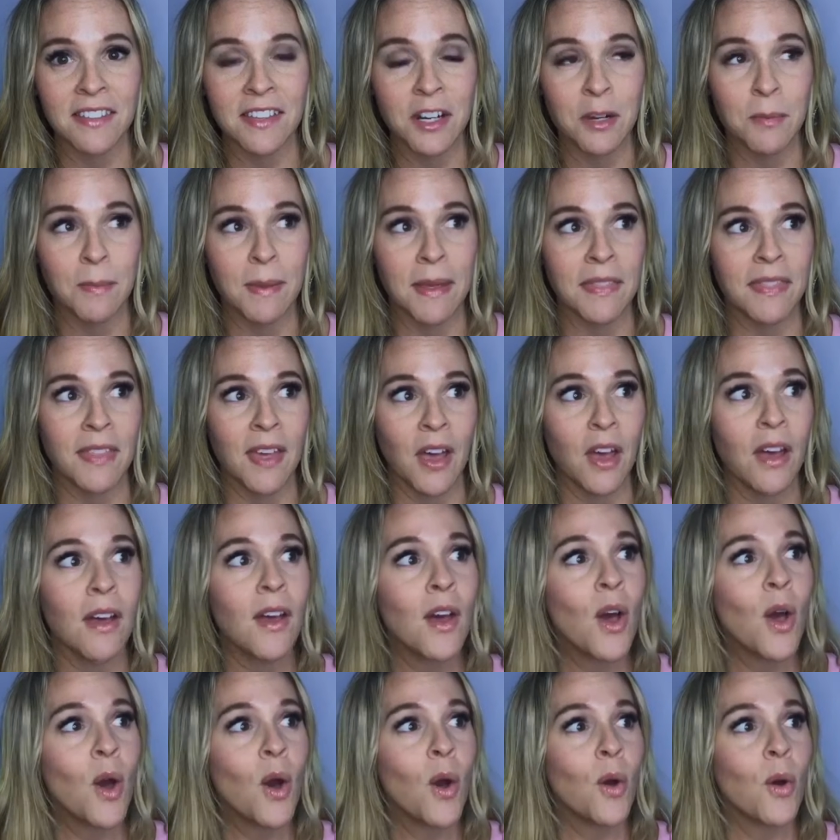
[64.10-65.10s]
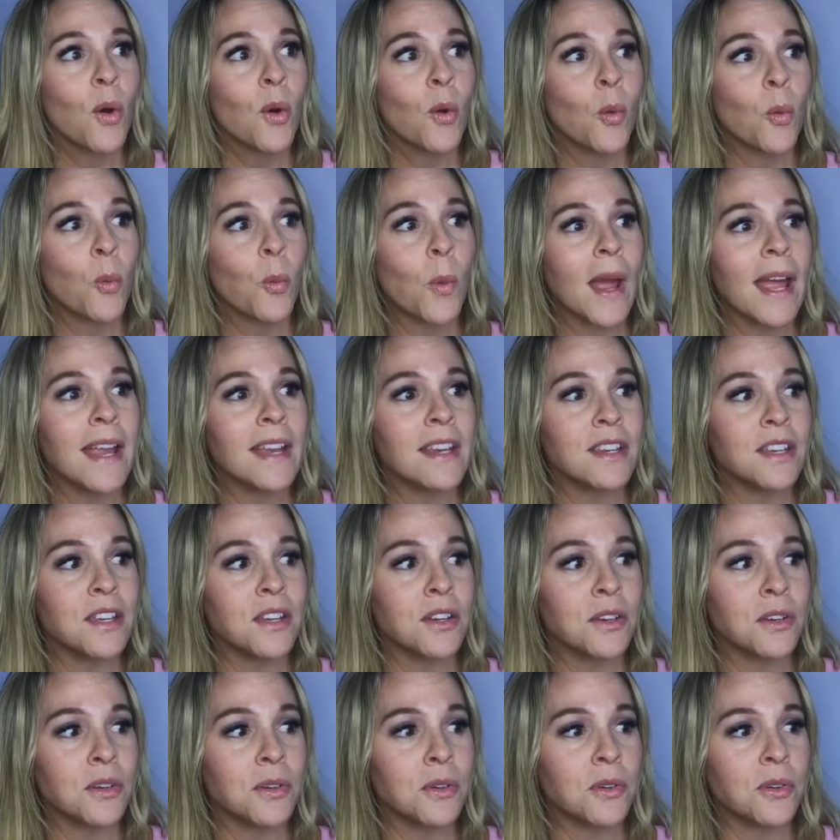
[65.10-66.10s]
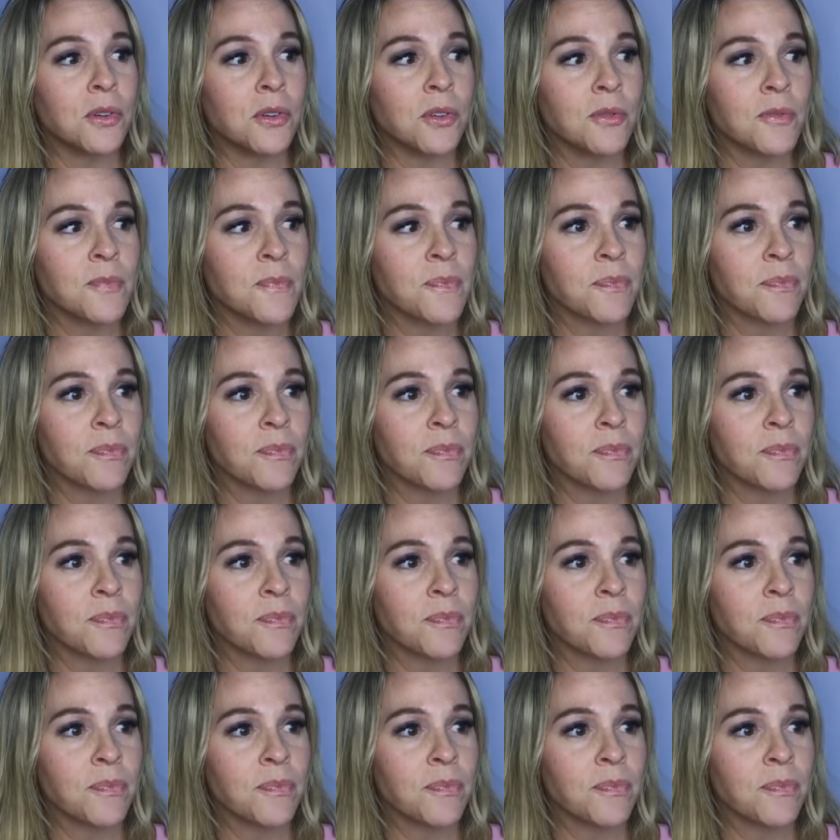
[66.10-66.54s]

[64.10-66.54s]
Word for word: little bit that when you